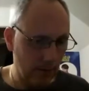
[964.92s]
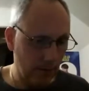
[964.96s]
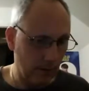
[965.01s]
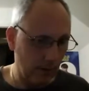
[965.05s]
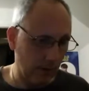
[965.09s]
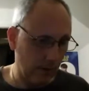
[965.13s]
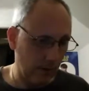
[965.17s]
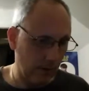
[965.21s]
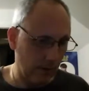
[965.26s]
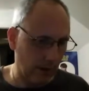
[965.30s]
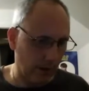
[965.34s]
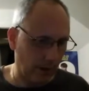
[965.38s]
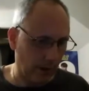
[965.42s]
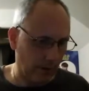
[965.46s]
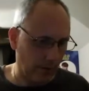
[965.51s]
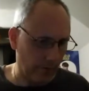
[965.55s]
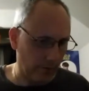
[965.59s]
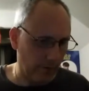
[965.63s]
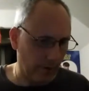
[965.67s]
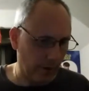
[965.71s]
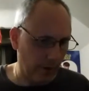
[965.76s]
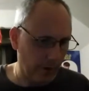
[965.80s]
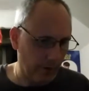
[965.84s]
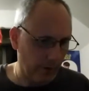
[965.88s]
And I can't
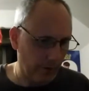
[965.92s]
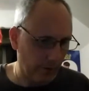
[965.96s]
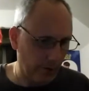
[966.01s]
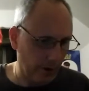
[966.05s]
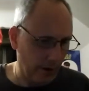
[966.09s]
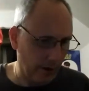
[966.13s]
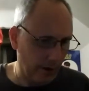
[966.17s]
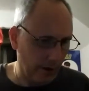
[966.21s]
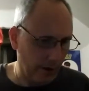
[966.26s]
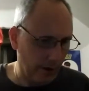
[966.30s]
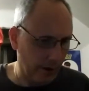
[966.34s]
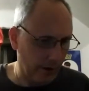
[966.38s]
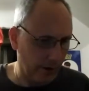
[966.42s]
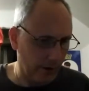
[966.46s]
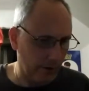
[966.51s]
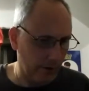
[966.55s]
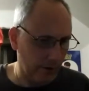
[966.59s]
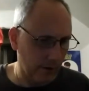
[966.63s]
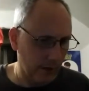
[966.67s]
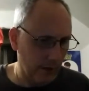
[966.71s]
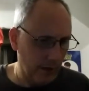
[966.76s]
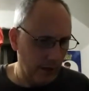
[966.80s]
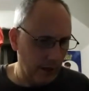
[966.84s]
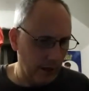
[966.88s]
find it right now.
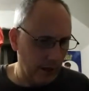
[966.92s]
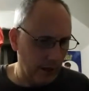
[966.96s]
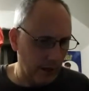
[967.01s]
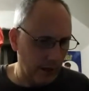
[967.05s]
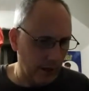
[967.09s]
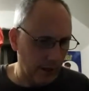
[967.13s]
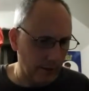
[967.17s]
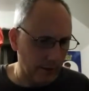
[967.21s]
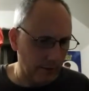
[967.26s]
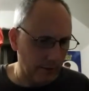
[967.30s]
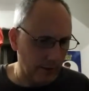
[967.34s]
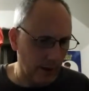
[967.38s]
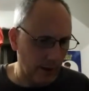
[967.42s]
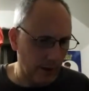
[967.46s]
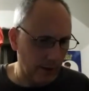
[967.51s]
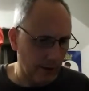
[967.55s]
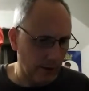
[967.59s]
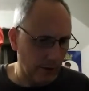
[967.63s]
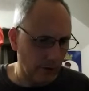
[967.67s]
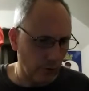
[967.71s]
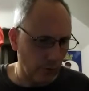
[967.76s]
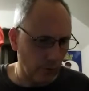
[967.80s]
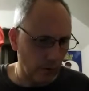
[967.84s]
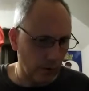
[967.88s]
Inside
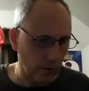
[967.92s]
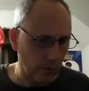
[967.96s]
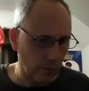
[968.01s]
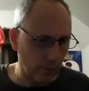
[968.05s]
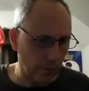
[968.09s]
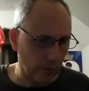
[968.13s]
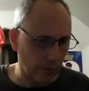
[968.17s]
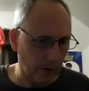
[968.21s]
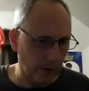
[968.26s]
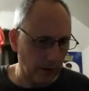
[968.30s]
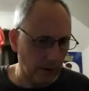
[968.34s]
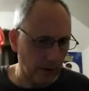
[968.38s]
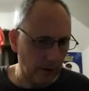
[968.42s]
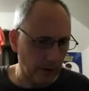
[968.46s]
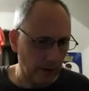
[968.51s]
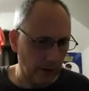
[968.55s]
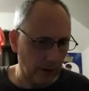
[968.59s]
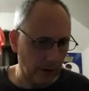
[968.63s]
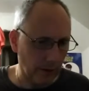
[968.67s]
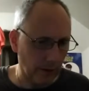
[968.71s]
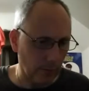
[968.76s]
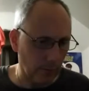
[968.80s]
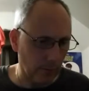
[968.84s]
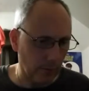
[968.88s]
the 12th
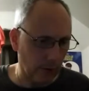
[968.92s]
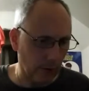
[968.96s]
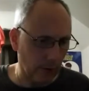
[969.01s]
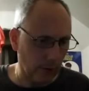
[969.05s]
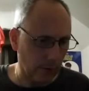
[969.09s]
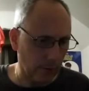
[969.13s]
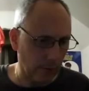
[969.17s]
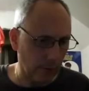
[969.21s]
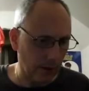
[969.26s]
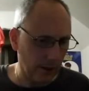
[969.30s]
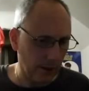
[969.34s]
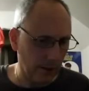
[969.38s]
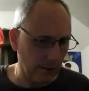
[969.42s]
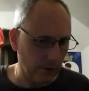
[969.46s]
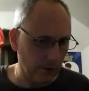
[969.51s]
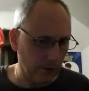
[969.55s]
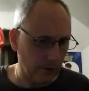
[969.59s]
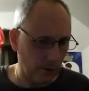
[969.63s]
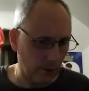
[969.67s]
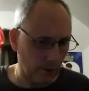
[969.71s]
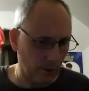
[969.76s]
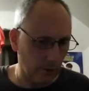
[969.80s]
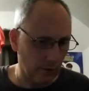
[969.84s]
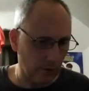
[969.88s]
Precinct, the Barney Miller
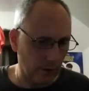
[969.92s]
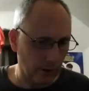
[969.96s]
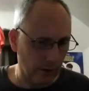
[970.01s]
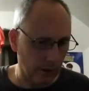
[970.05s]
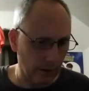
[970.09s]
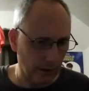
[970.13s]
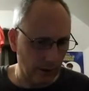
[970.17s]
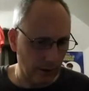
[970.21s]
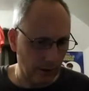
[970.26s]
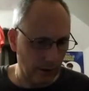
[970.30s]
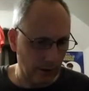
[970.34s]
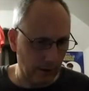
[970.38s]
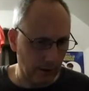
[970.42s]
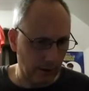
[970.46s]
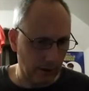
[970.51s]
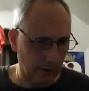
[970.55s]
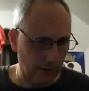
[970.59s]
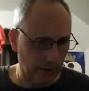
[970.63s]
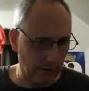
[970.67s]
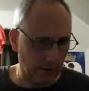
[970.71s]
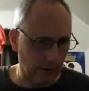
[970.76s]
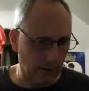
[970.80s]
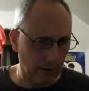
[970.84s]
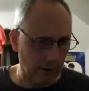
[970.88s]
story, and like I
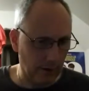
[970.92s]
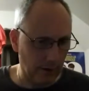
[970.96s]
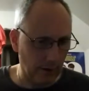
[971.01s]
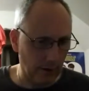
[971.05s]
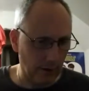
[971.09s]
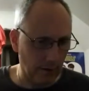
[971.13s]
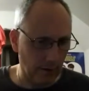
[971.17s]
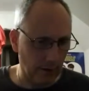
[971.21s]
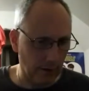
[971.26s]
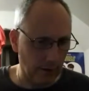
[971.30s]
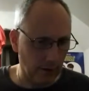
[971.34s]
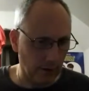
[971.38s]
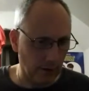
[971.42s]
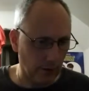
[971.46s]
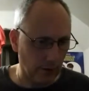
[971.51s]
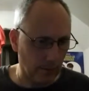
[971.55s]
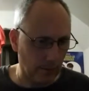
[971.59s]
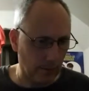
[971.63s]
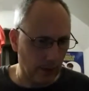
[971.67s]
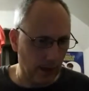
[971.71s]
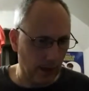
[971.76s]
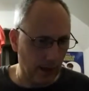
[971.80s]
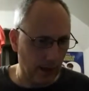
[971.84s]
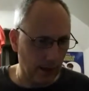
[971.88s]
said, the original
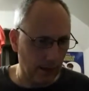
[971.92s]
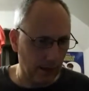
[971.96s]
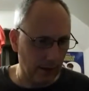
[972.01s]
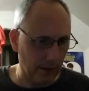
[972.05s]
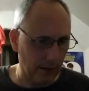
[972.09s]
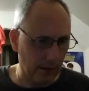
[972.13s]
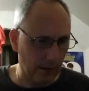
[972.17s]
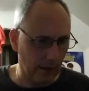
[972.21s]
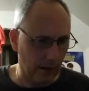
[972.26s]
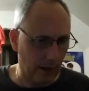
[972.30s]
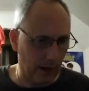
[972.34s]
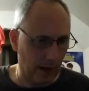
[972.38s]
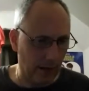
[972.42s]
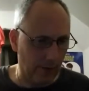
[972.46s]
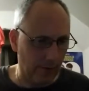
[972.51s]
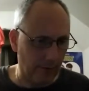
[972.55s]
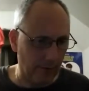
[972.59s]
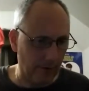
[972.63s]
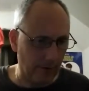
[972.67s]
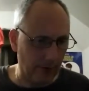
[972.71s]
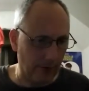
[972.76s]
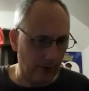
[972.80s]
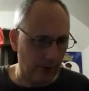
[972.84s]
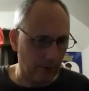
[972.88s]
pilot, The Life
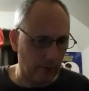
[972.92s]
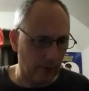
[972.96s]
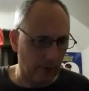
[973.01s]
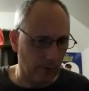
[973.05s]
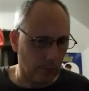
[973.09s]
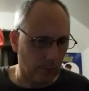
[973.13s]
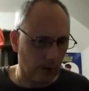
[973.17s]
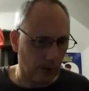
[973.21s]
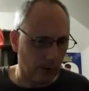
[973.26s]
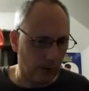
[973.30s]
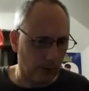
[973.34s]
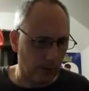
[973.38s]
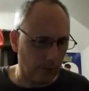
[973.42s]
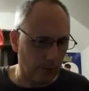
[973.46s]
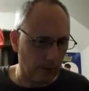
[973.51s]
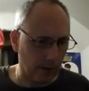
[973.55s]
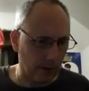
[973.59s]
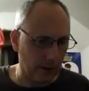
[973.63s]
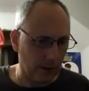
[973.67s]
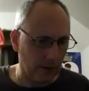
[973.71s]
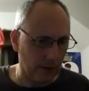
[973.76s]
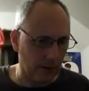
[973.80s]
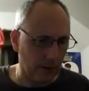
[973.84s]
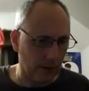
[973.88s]
and Times of Barney
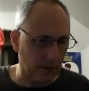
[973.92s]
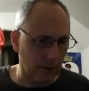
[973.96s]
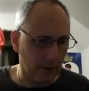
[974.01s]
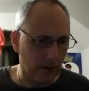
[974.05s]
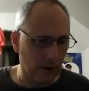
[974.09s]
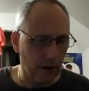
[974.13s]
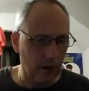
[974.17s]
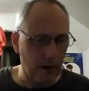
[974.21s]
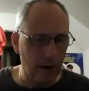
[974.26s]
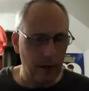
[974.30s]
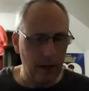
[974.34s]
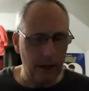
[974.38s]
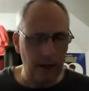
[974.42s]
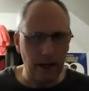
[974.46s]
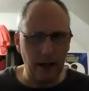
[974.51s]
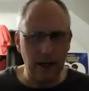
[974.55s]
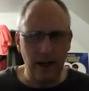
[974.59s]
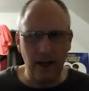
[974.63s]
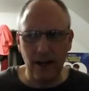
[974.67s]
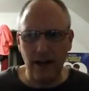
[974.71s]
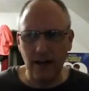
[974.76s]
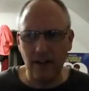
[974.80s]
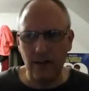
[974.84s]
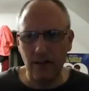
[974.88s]
Miller. It
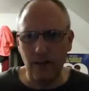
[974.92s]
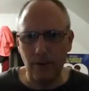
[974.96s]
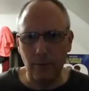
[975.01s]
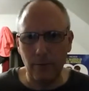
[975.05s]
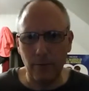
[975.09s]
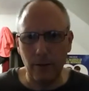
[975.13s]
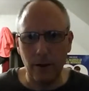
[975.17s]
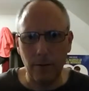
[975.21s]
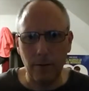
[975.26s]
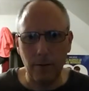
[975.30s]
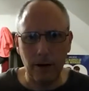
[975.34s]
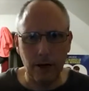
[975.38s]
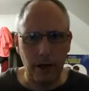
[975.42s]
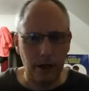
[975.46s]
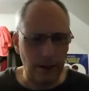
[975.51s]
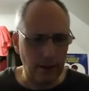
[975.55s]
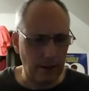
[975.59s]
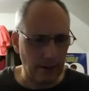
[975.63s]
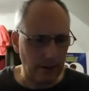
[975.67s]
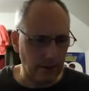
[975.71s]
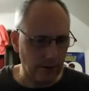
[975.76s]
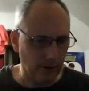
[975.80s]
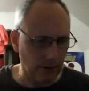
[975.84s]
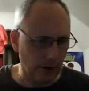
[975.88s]
aired sometime in
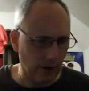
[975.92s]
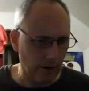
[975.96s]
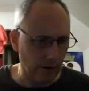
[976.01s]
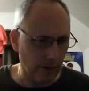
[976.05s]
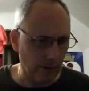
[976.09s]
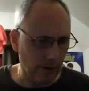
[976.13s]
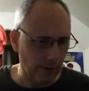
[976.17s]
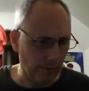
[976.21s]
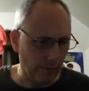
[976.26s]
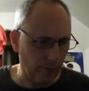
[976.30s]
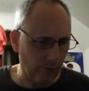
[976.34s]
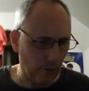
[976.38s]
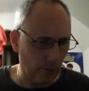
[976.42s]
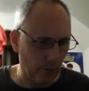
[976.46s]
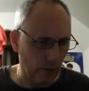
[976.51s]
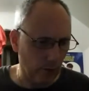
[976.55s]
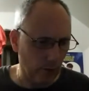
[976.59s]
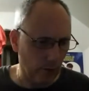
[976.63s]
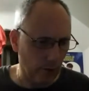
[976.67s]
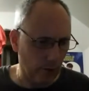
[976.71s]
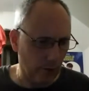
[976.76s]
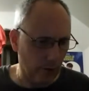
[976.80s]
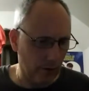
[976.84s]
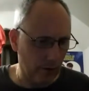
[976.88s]

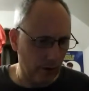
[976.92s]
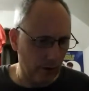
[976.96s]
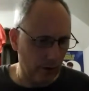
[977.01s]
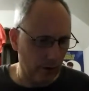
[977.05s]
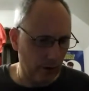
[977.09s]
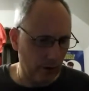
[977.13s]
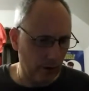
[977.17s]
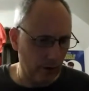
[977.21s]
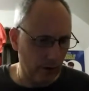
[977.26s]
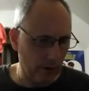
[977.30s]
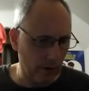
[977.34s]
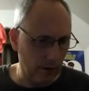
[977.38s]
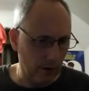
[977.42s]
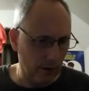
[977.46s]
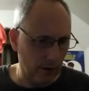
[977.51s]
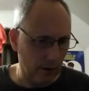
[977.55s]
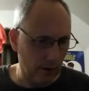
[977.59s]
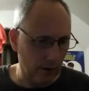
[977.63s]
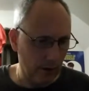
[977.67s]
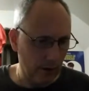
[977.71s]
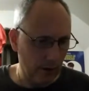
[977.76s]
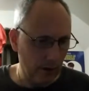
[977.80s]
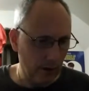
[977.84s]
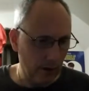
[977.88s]
1974.
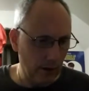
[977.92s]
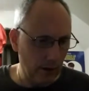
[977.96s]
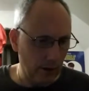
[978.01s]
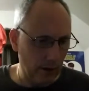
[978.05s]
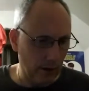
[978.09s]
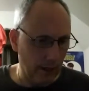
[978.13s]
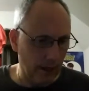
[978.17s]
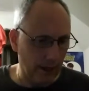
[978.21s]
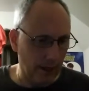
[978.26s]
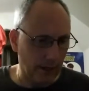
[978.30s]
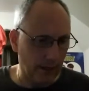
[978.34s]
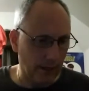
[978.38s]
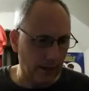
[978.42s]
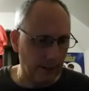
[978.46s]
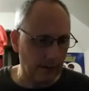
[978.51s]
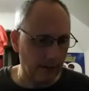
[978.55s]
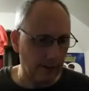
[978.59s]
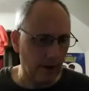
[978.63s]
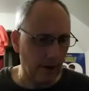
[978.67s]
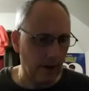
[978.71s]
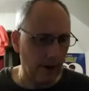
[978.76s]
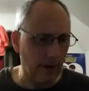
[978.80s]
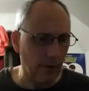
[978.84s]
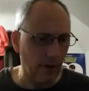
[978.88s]
And
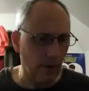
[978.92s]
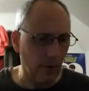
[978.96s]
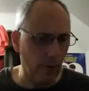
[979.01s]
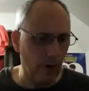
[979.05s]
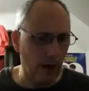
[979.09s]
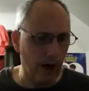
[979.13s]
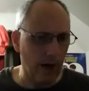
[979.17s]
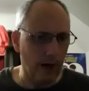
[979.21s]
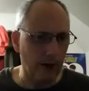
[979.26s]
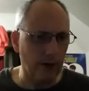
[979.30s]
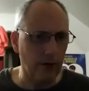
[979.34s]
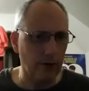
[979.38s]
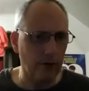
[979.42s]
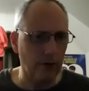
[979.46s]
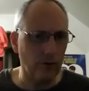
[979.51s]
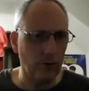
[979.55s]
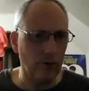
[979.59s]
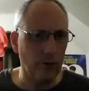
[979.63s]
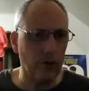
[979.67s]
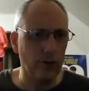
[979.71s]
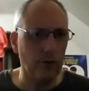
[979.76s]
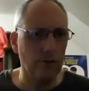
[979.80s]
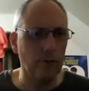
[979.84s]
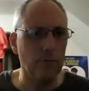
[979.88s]
Inside the Writer's
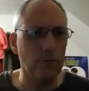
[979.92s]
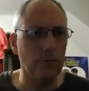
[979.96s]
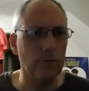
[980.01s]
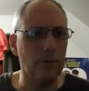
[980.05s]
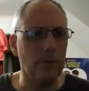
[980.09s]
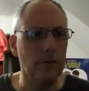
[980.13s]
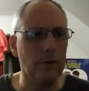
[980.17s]
Room.